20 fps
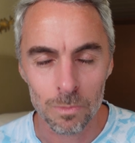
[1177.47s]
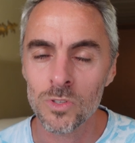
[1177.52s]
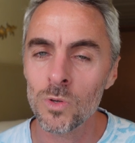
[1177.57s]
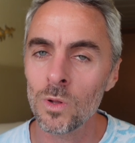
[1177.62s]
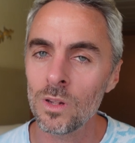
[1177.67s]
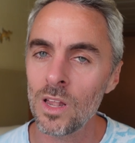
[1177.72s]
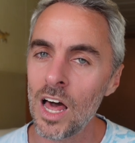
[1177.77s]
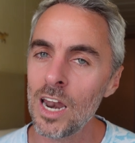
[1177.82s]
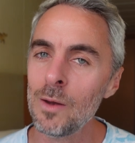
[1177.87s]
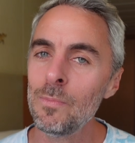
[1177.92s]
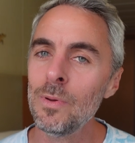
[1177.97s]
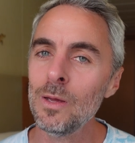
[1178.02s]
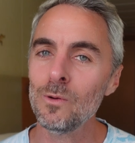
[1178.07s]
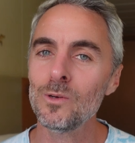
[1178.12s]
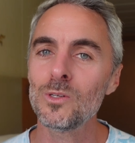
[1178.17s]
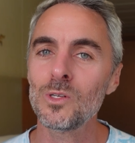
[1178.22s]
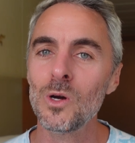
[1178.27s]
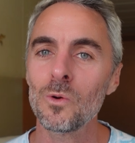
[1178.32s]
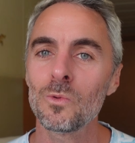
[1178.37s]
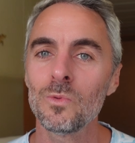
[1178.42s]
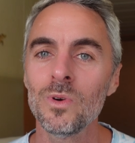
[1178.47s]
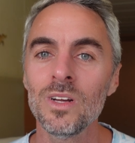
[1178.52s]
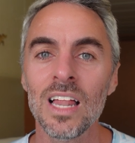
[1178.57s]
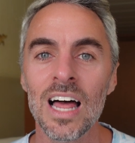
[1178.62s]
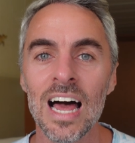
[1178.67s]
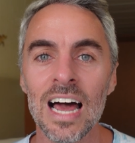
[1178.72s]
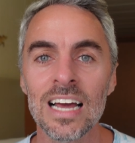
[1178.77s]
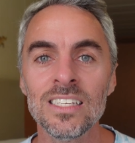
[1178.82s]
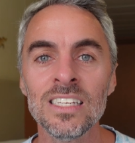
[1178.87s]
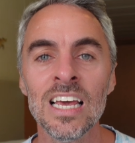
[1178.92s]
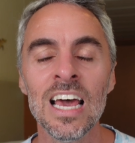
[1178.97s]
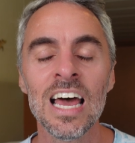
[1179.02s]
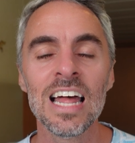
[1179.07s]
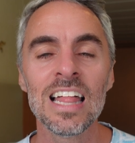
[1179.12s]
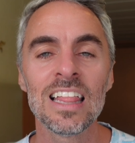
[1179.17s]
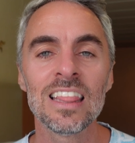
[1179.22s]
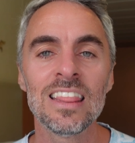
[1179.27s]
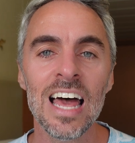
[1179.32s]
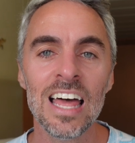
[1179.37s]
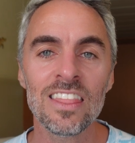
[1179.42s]
So a lot of people don't realize
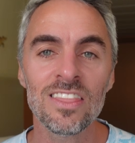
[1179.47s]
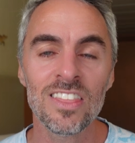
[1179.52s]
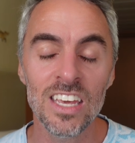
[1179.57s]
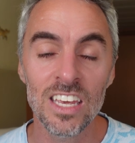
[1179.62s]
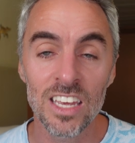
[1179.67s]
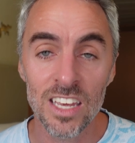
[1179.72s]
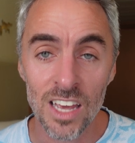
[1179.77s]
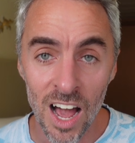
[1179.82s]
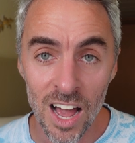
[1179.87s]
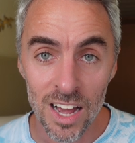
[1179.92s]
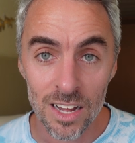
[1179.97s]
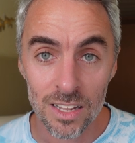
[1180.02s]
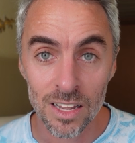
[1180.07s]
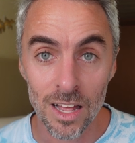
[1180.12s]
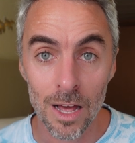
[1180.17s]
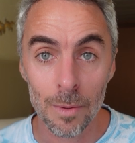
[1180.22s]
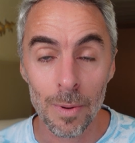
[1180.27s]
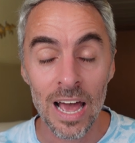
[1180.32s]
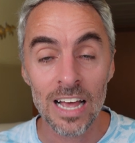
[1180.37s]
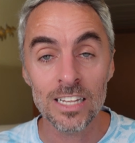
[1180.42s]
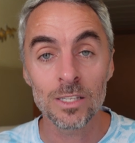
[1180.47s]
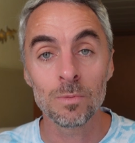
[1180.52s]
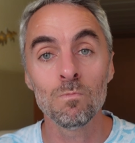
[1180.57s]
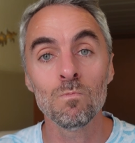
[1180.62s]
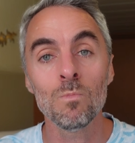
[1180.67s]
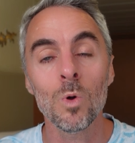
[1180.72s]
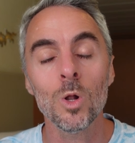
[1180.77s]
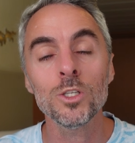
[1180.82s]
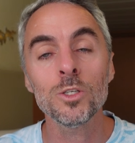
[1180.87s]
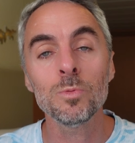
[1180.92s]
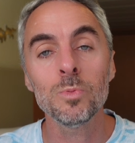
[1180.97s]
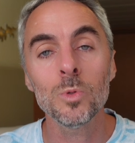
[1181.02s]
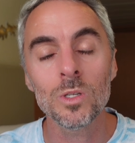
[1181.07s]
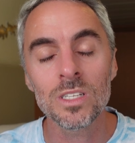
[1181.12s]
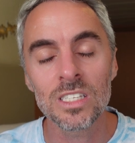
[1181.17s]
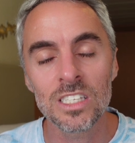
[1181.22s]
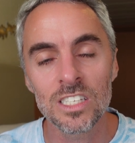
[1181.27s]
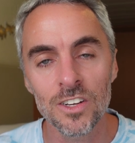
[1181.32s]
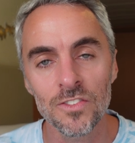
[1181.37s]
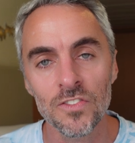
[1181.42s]
that the Yacht Club has multiple
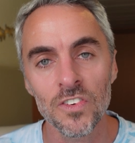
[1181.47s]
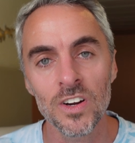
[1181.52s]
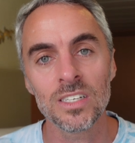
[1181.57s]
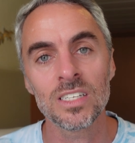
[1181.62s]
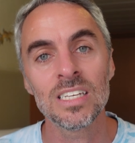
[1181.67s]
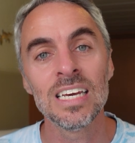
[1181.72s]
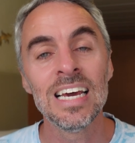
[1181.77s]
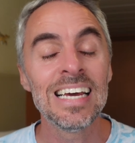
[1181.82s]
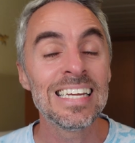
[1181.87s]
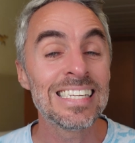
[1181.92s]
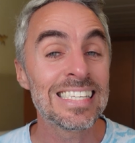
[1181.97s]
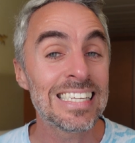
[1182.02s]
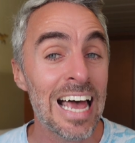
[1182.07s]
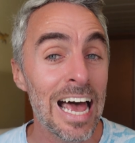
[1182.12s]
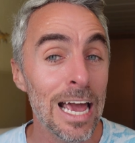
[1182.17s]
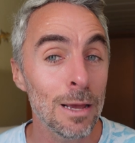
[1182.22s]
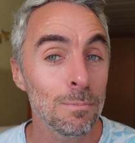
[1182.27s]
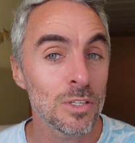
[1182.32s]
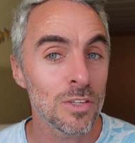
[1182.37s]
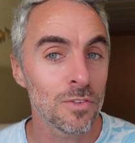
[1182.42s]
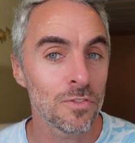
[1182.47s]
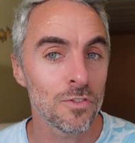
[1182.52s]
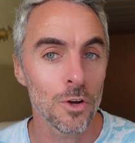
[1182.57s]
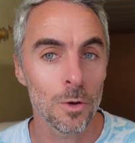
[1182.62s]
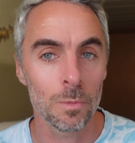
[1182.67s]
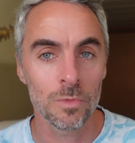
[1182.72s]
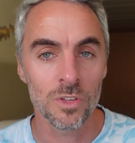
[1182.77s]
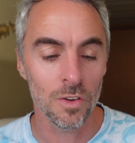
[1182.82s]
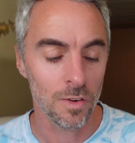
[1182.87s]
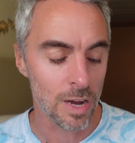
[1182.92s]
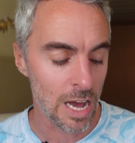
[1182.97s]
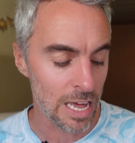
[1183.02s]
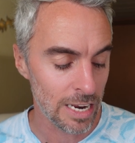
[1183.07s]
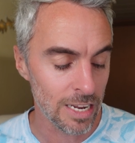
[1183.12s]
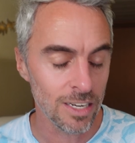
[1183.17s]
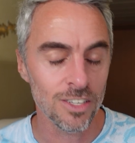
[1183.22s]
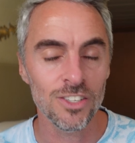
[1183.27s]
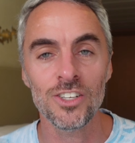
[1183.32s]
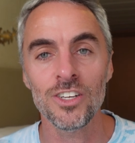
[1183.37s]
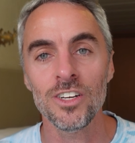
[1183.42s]
different types of rooms. You've got
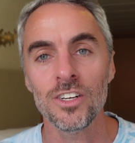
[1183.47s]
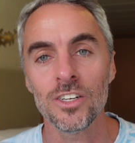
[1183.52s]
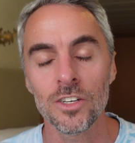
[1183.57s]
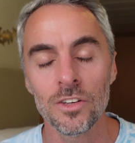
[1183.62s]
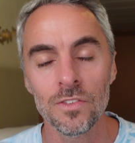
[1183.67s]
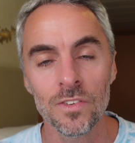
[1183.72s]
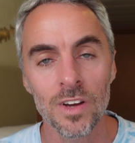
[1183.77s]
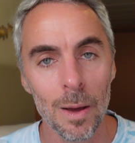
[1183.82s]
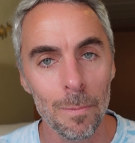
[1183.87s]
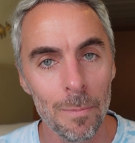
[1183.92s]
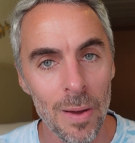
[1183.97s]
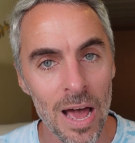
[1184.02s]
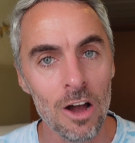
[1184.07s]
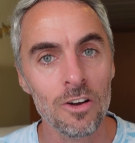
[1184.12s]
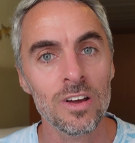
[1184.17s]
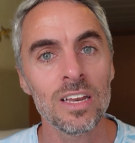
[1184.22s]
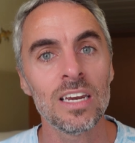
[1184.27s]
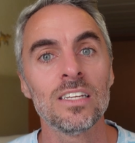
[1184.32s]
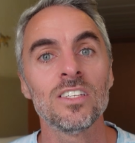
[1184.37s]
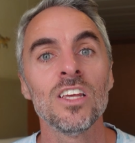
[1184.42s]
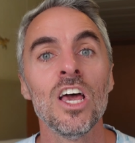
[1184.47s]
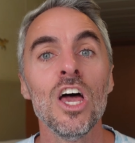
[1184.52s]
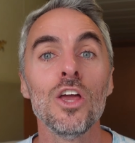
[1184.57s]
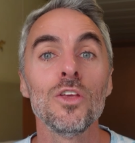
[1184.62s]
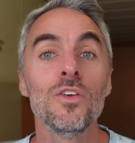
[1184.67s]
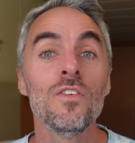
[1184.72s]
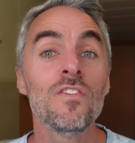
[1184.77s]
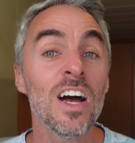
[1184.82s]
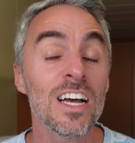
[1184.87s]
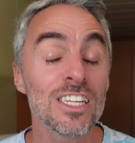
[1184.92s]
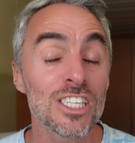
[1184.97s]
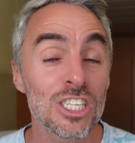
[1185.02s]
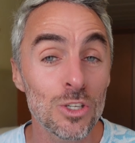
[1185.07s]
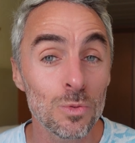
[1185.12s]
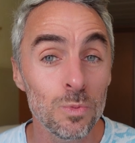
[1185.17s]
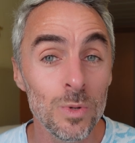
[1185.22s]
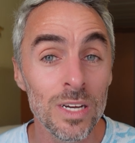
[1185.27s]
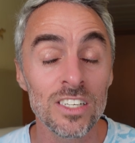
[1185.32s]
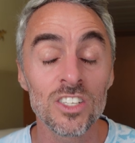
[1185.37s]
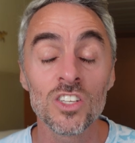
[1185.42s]
interior, you've got balconies, you've got
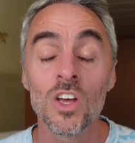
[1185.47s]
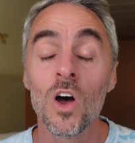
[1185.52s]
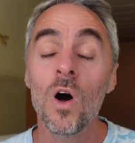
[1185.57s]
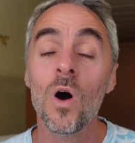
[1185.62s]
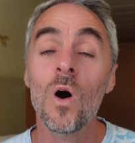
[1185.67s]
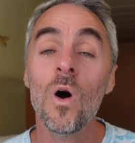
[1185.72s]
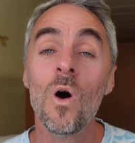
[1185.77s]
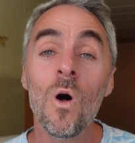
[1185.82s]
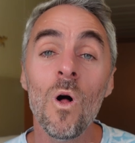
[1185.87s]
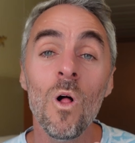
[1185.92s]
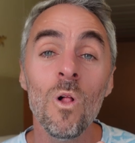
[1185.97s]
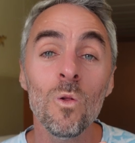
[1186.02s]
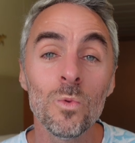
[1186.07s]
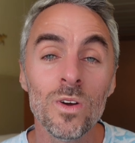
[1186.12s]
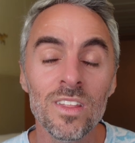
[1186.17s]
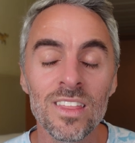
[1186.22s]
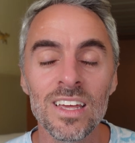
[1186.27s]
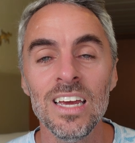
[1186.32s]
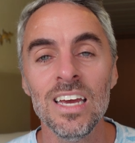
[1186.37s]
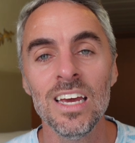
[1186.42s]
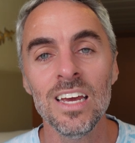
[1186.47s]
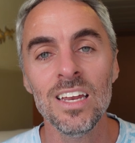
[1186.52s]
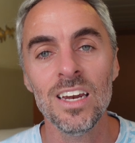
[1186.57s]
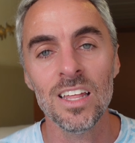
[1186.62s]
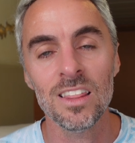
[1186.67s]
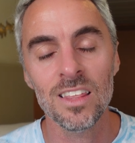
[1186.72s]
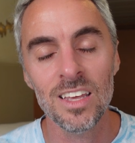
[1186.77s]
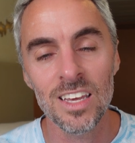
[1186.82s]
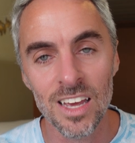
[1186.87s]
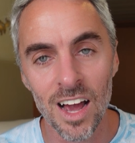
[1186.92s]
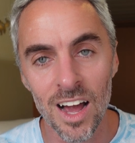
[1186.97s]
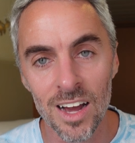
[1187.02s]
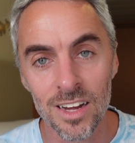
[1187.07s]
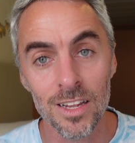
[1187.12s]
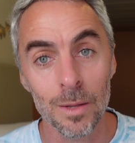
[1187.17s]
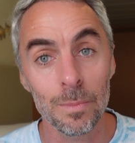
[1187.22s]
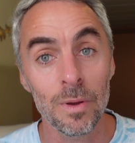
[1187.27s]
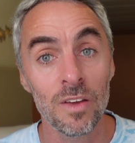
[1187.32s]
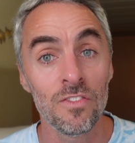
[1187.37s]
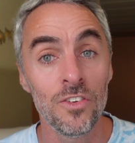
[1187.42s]
suites, all within the Yacht
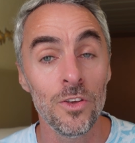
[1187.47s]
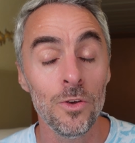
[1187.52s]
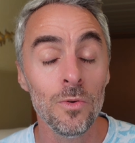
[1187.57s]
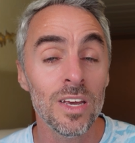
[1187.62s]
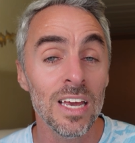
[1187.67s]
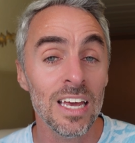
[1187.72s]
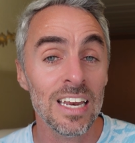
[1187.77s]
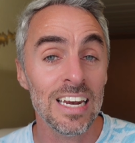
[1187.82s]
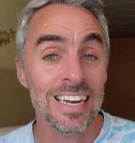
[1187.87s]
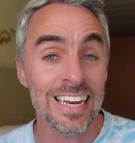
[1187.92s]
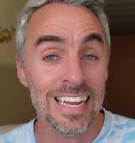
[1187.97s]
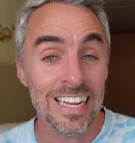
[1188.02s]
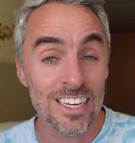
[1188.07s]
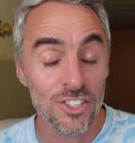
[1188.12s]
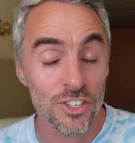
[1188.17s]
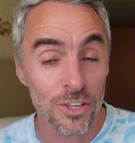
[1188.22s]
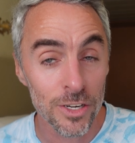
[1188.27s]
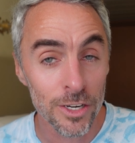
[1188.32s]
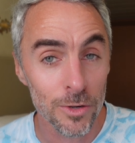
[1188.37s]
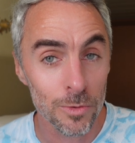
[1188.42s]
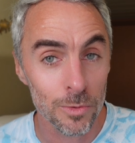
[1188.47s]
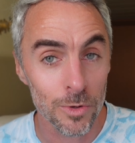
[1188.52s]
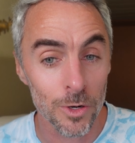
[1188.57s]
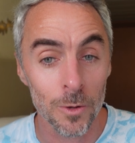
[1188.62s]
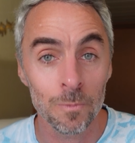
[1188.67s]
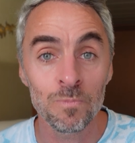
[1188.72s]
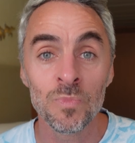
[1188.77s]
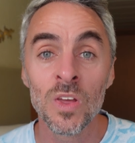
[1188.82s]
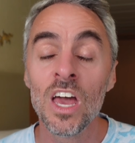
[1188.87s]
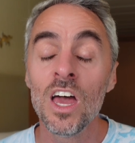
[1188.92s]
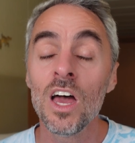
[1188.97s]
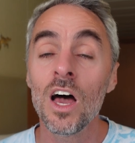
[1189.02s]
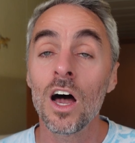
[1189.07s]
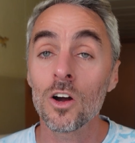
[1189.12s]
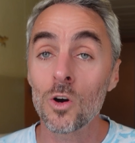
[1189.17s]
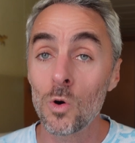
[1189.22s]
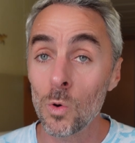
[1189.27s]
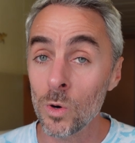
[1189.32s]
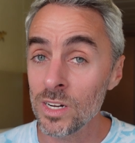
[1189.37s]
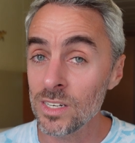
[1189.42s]
Club. If you get an interior room,
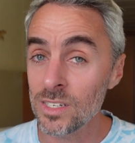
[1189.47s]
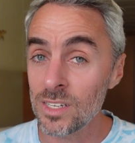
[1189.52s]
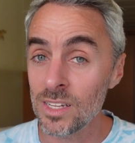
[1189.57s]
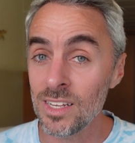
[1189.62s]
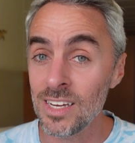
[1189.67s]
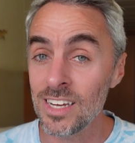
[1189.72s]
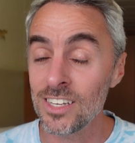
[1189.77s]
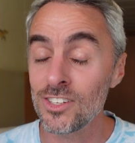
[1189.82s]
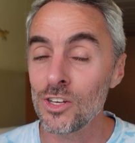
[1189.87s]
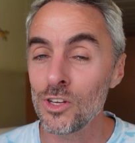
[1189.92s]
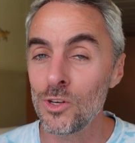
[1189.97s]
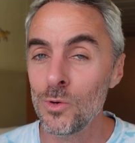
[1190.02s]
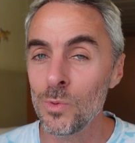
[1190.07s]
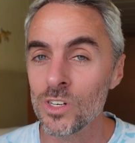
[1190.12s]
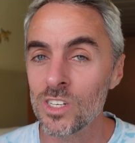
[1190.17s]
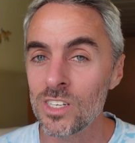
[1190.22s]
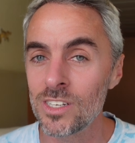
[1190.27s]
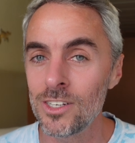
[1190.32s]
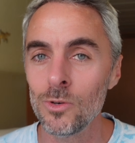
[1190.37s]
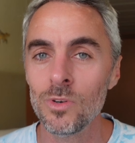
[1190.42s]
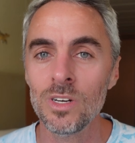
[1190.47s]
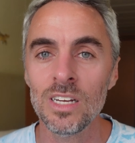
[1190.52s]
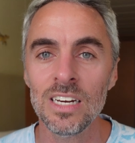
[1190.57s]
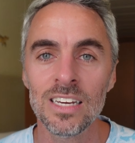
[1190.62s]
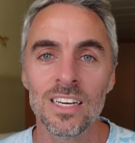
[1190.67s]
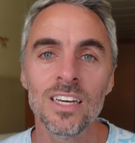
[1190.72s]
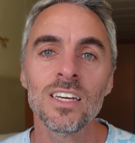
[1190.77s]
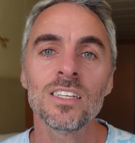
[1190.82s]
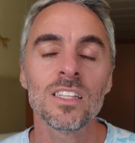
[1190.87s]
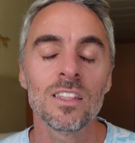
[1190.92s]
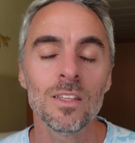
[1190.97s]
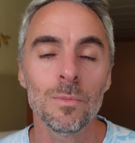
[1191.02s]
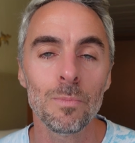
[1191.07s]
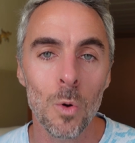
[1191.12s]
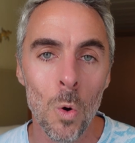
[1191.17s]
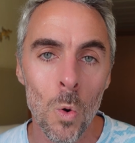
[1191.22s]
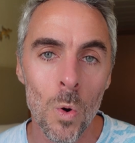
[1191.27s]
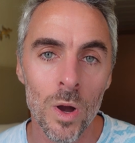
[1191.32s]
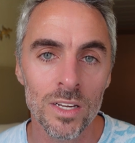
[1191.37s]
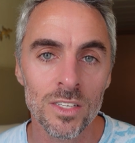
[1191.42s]
according to this, you are still going to get the
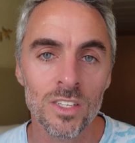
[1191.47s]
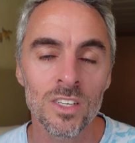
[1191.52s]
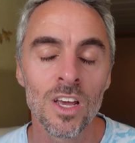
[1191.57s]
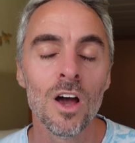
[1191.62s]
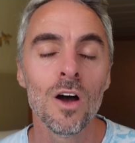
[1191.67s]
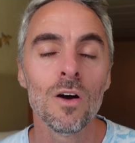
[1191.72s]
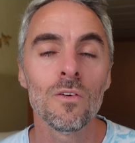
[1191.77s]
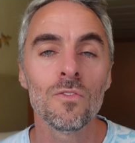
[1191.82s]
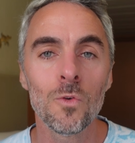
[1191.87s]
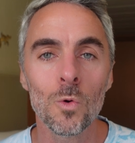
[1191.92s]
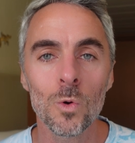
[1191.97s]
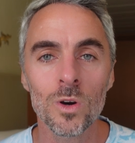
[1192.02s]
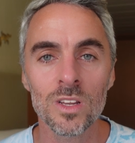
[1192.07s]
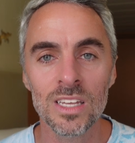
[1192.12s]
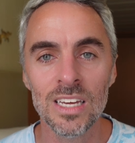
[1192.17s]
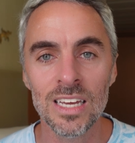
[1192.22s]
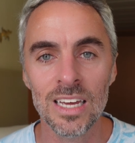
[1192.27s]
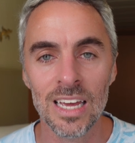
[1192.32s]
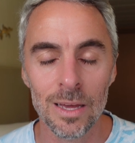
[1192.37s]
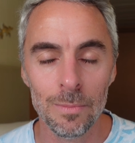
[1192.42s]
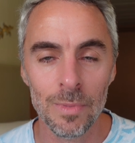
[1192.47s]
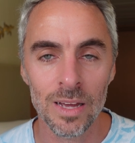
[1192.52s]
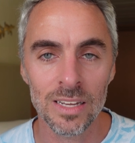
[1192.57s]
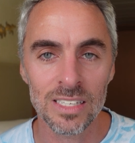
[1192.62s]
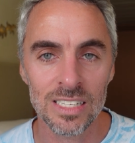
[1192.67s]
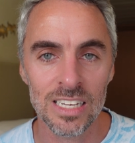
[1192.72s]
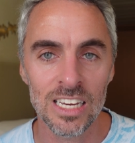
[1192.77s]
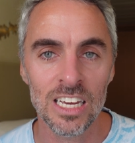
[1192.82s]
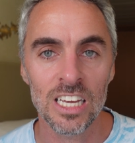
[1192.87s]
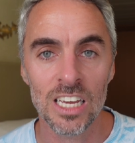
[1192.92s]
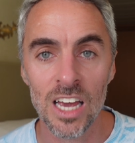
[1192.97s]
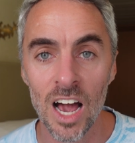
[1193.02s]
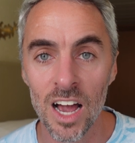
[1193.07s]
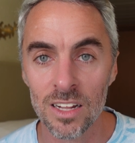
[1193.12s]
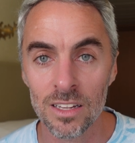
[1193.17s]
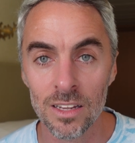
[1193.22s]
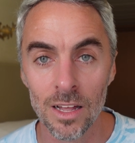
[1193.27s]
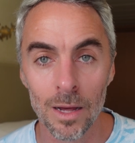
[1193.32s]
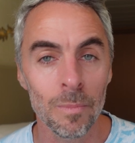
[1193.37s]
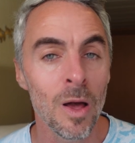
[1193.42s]
points for the MSC Yacht
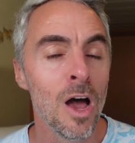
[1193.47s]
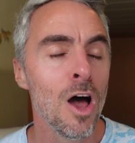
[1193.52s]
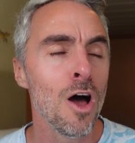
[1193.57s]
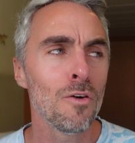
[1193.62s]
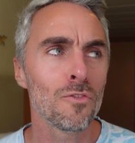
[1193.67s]
Club.